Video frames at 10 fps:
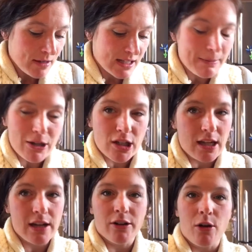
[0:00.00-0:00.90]

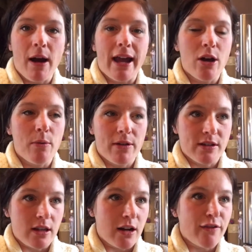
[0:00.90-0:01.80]
especially here in Ohio where
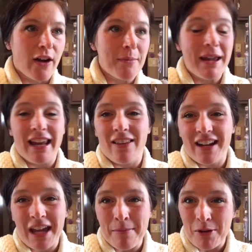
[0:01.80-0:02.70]
there's a lot of farming and a lot
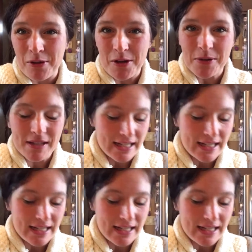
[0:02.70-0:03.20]
of chemical use.